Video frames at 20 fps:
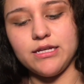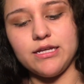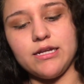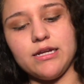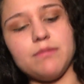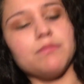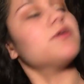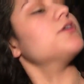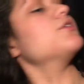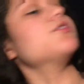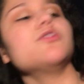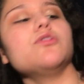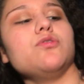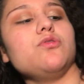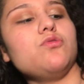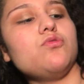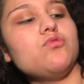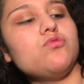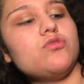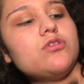And I'm gonna
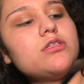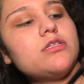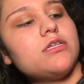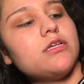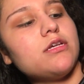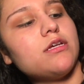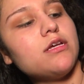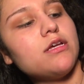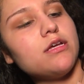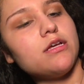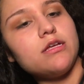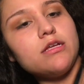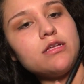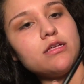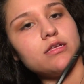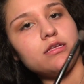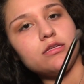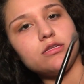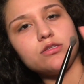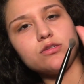use,
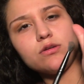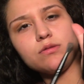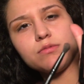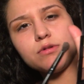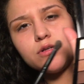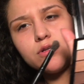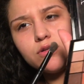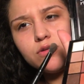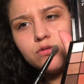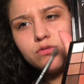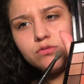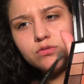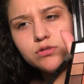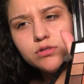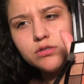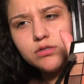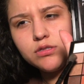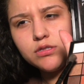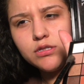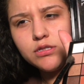so I'm gonna
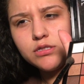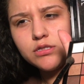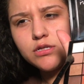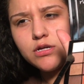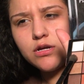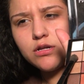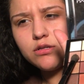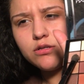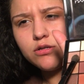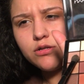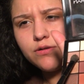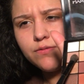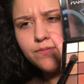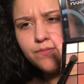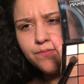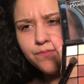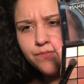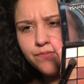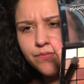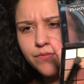use this color
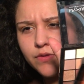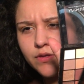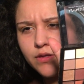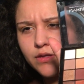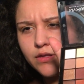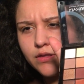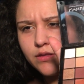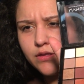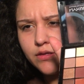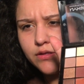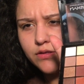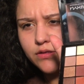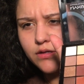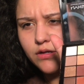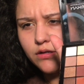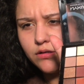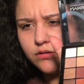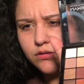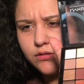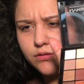and this
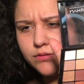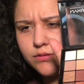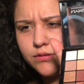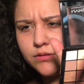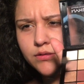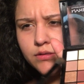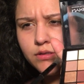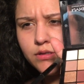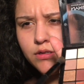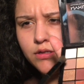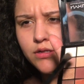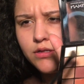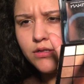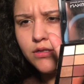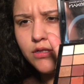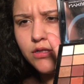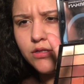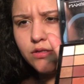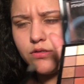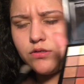color,
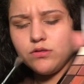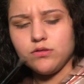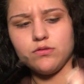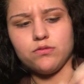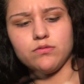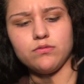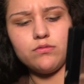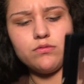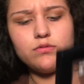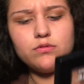these two.